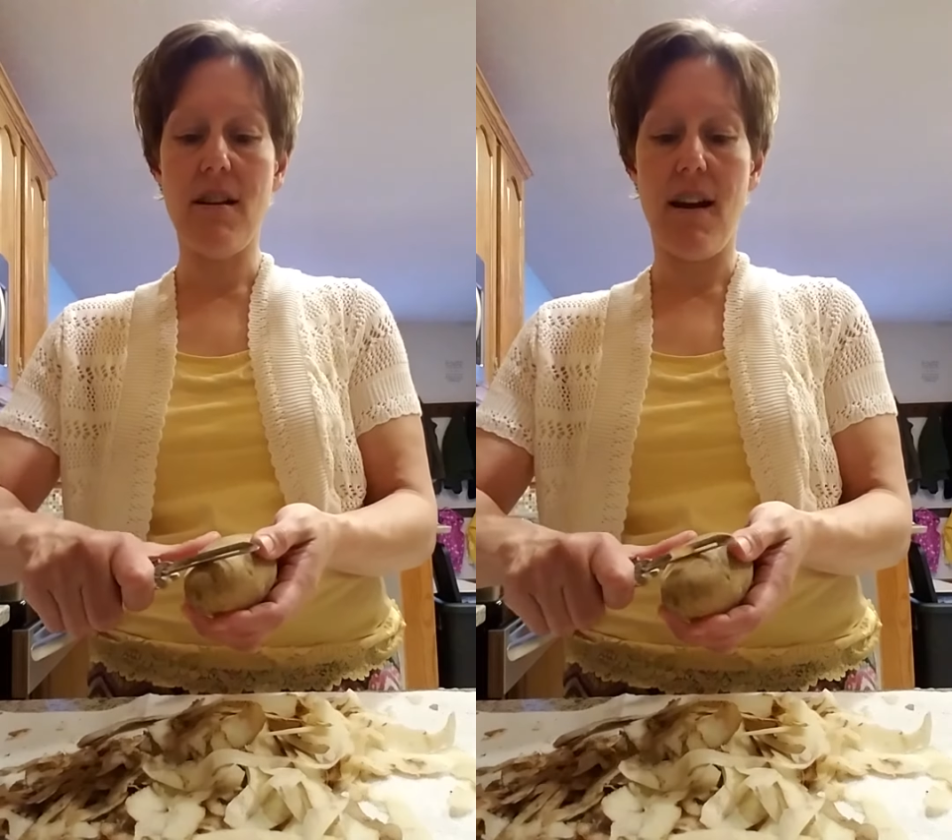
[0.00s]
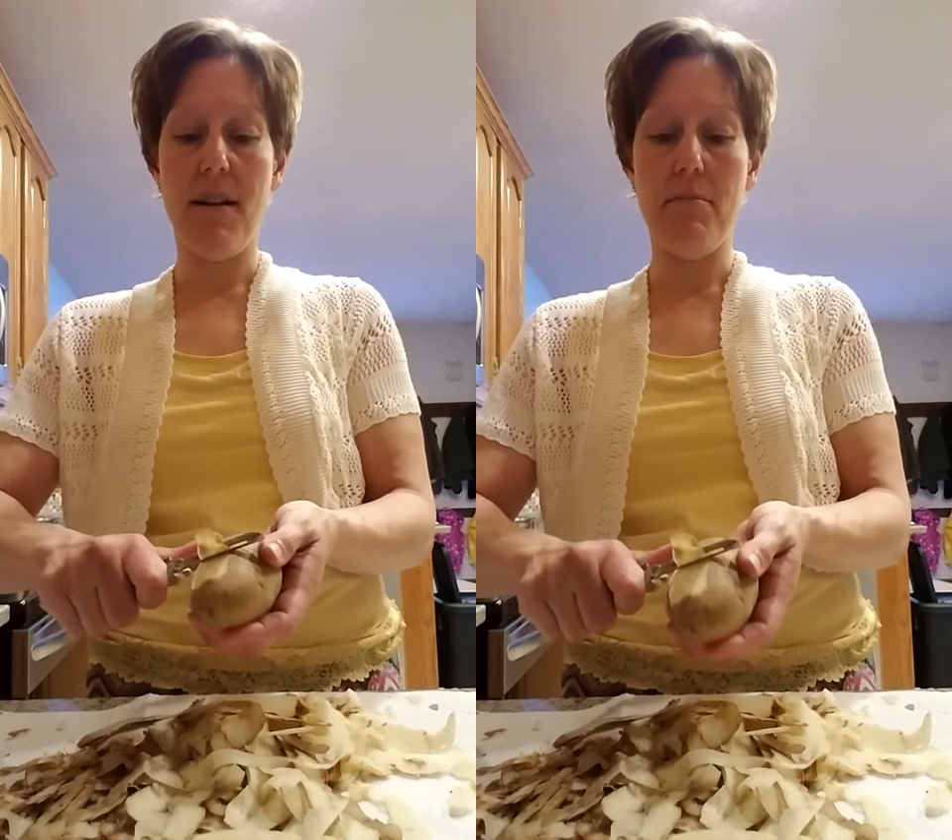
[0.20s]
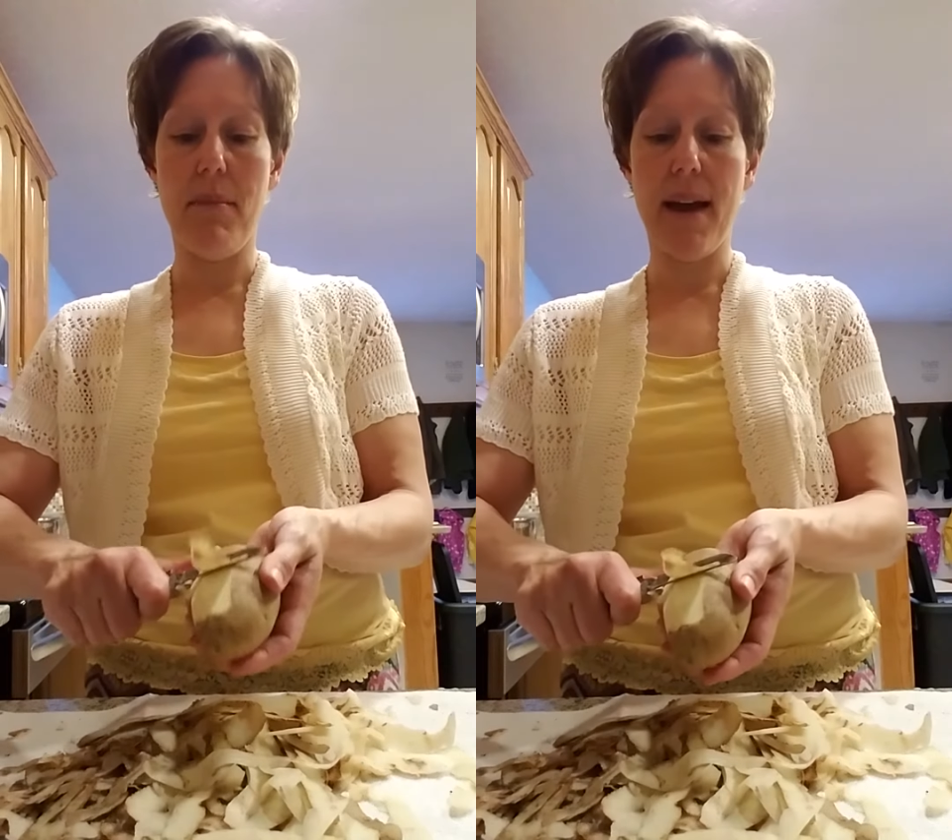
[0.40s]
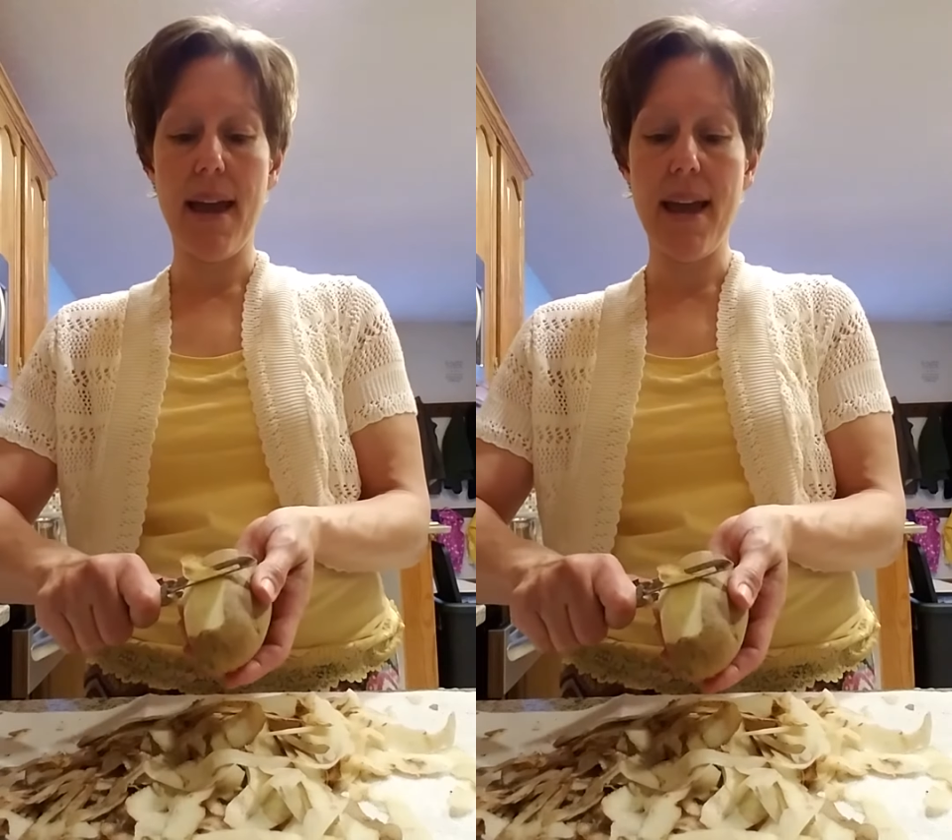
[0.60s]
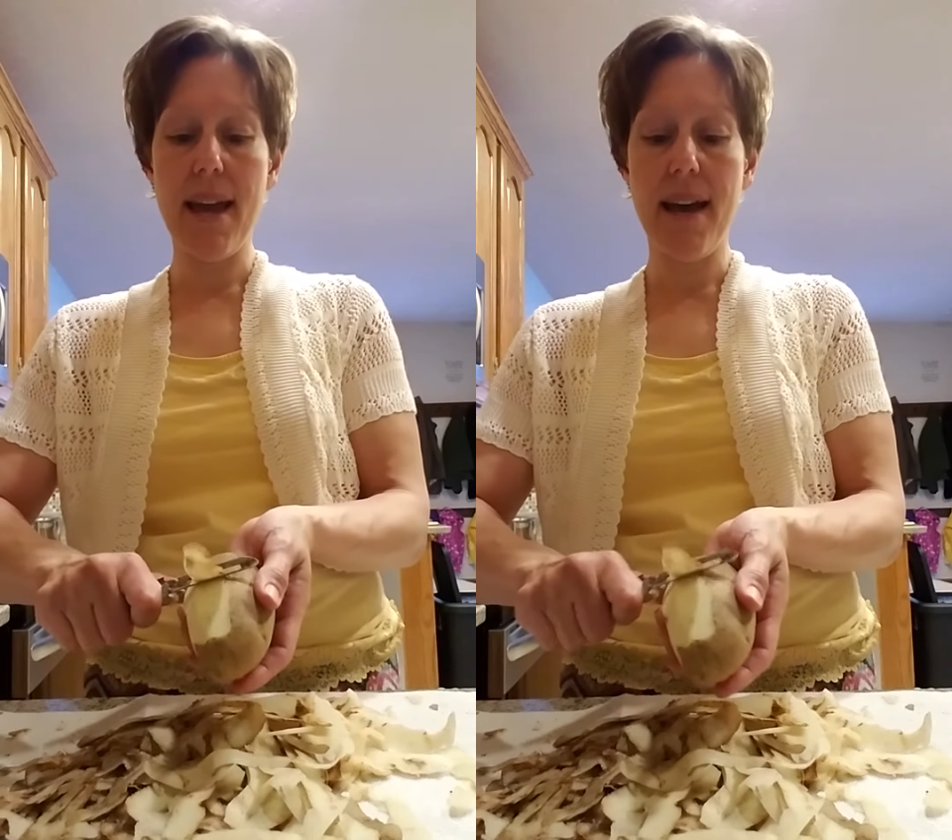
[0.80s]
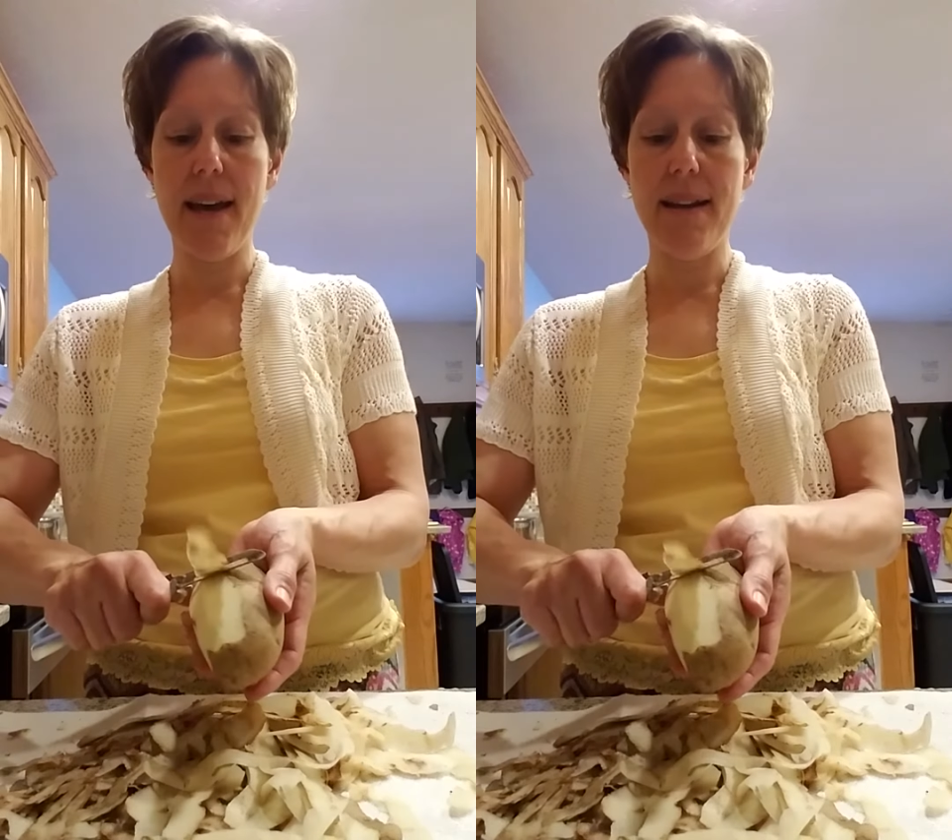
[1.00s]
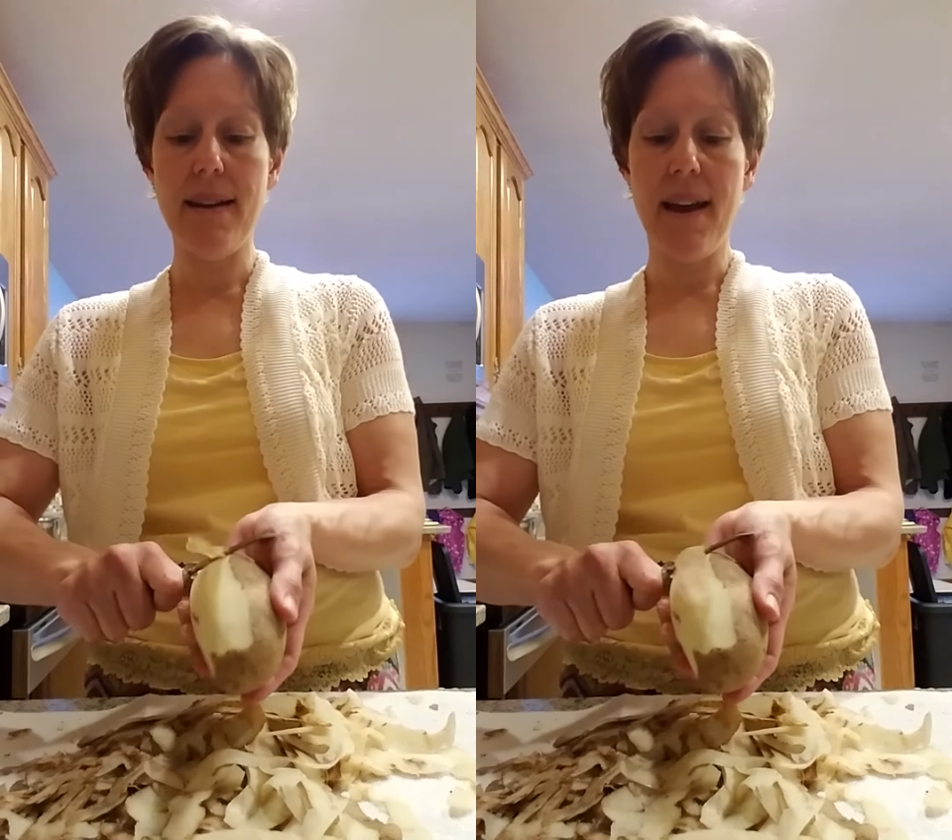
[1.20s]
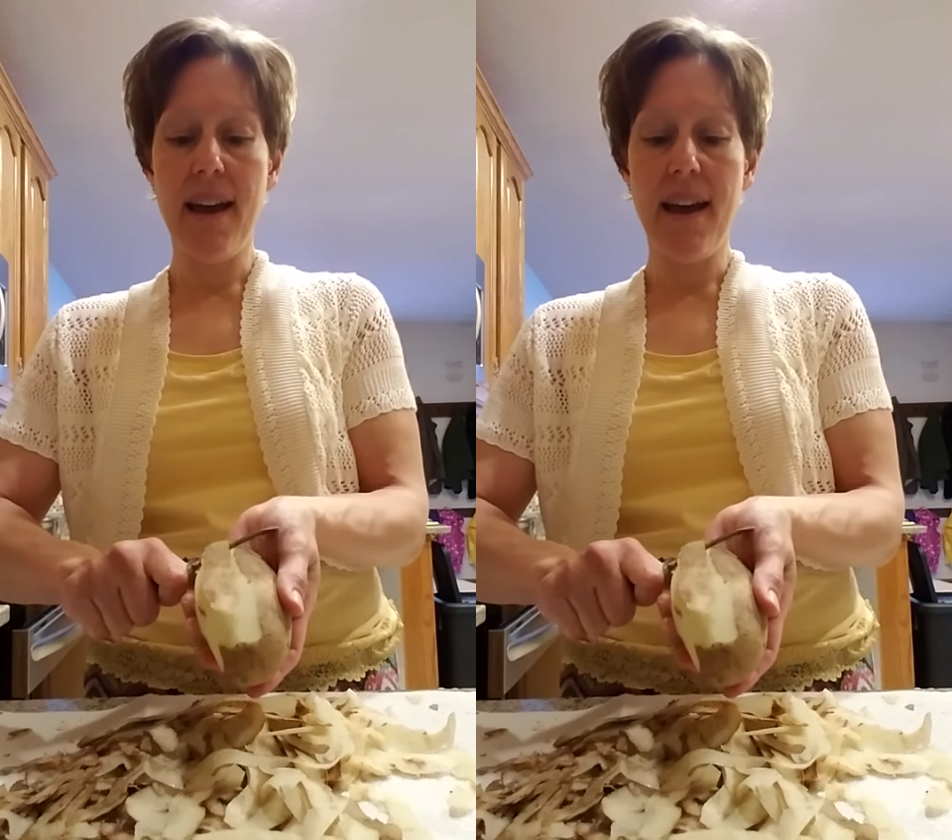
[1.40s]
on my hand.